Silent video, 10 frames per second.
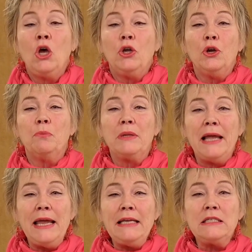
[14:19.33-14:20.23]
"Your
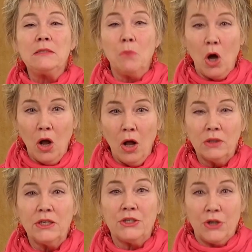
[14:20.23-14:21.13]
playing small
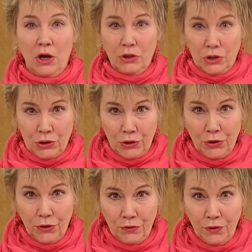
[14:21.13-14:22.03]
does not
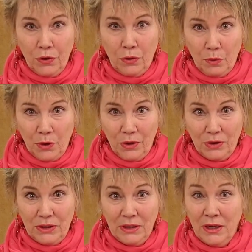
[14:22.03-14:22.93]
serve the
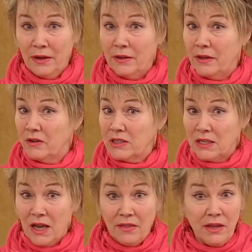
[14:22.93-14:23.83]
world. There is
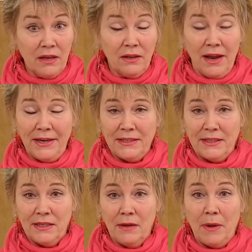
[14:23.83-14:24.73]
nothing
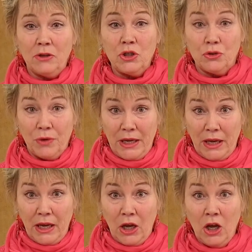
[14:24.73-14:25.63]
enlightened about
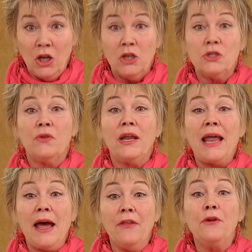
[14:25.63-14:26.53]
shrinking so that
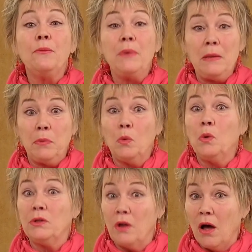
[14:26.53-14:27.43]
other people
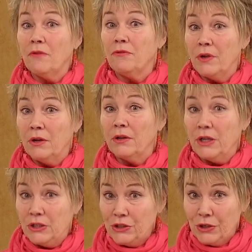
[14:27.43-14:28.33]
will not feel
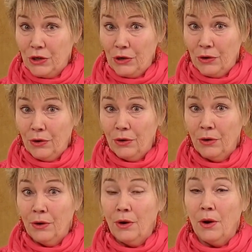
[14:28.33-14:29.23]
insecure
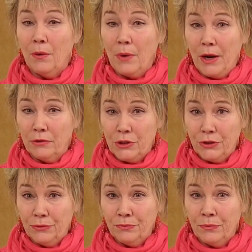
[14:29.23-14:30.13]
around
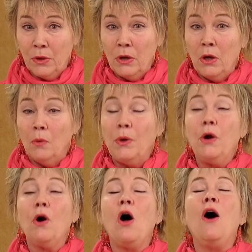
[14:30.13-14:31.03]
you. We
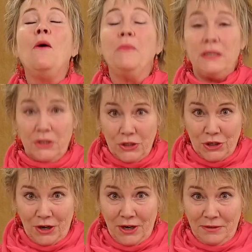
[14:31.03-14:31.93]
are all meant to
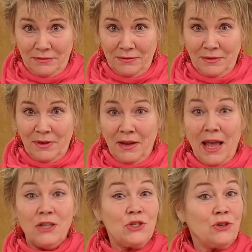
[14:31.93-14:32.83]
shine,
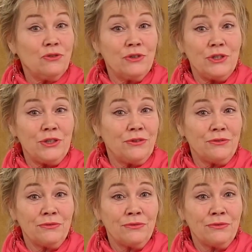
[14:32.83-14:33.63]
as children do.